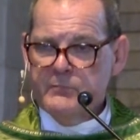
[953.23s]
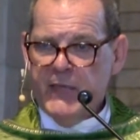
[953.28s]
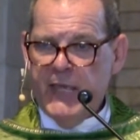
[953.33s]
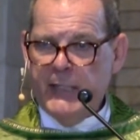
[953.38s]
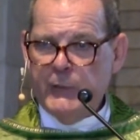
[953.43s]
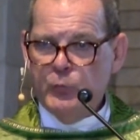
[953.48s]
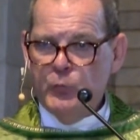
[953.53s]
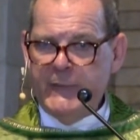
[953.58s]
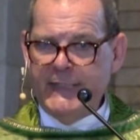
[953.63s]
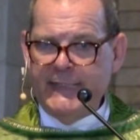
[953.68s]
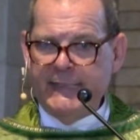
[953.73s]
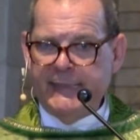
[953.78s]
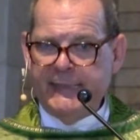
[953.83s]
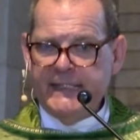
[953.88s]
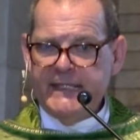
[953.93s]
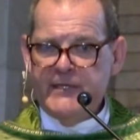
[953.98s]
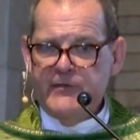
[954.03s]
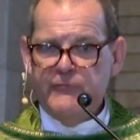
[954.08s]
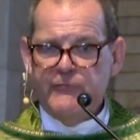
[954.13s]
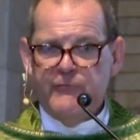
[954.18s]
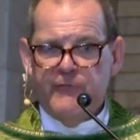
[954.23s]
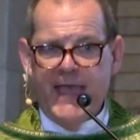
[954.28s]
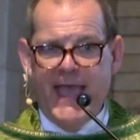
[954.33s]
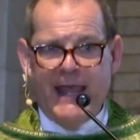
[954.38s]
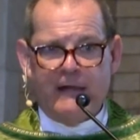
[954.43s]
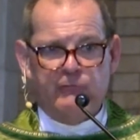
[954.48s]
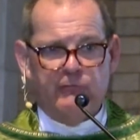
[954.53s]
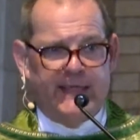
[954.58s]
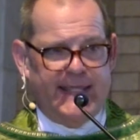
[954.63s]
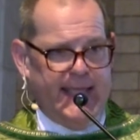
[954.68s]
and we live
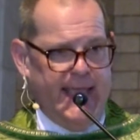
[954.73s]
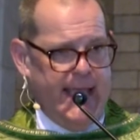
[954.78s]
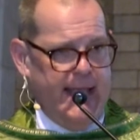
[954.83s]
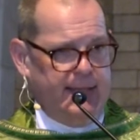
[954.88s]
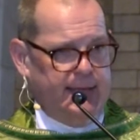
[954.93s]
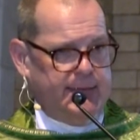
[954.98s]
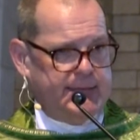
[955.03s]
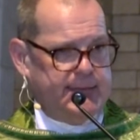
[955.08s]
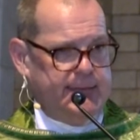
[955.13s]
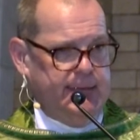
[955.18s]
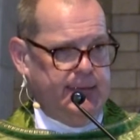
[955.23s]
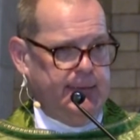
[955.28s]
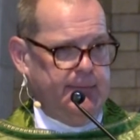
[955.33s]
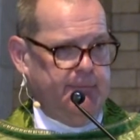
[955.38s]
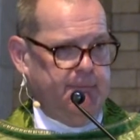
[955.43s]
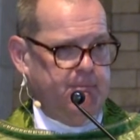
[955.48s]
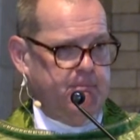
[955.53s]
that reality,